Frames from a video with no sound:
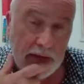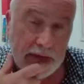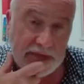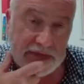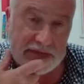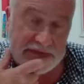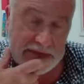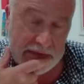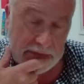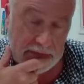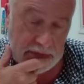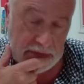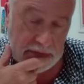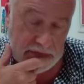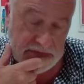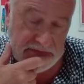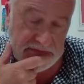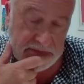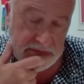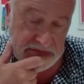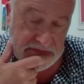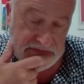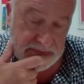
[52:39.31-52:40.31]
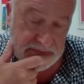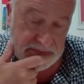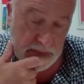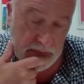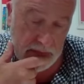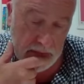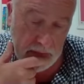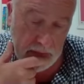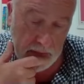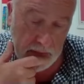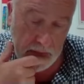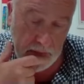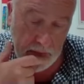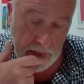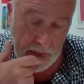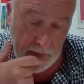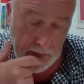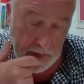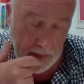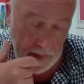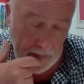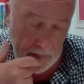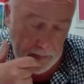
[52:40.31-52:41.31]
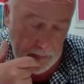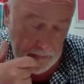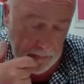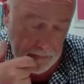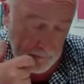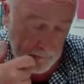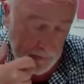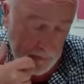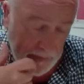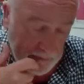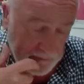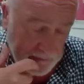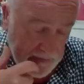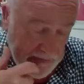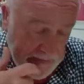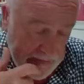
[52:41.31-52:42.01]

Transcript: at the tiller, so to speak. Um, I